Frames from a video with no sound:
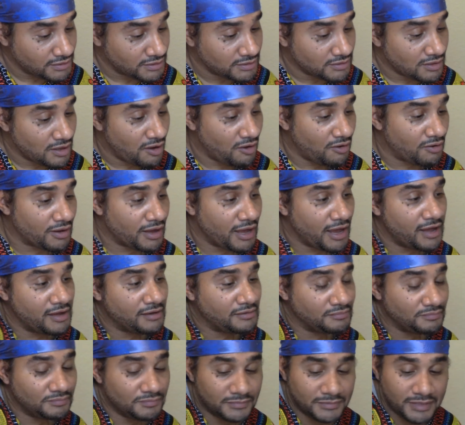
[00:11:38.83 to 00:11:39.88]

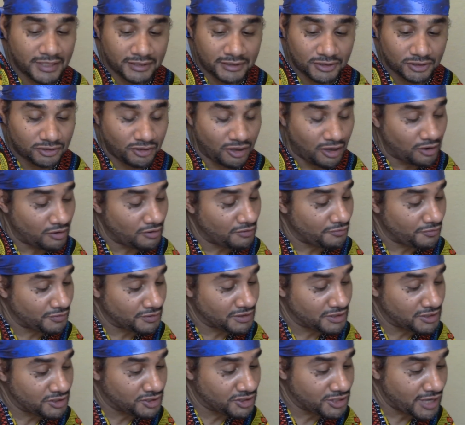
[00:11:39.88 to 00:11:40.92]
Okay, let's start off with
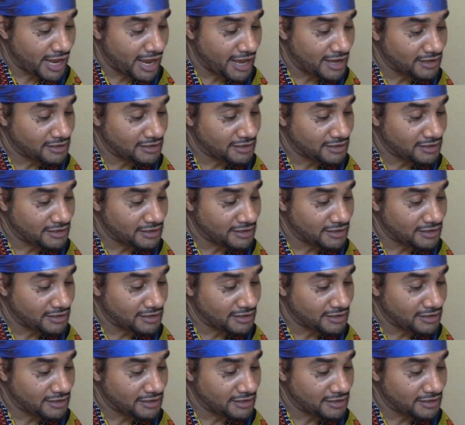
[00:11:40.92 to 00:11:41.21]
the Jack.